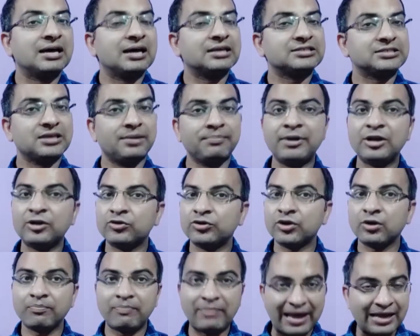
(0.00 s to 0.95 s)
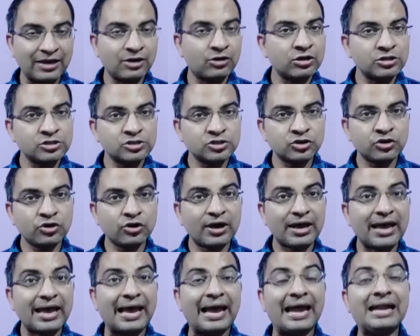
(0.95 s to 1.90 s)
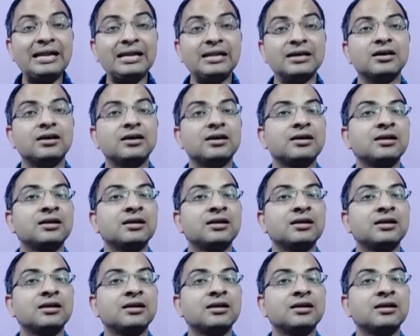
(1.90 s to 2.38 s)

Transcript: submit to your bank also, and